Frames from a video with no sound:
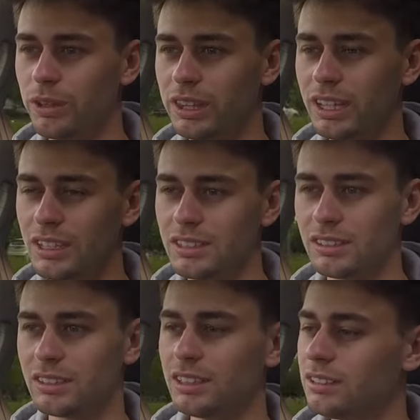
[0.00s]
with
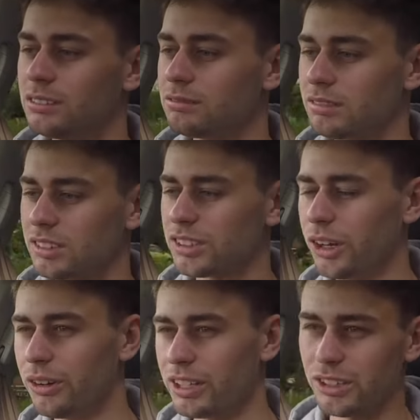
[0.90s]
these.
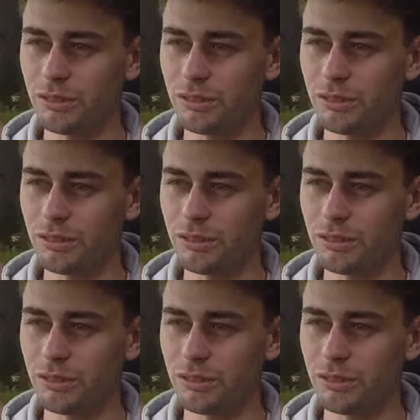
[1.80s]
So I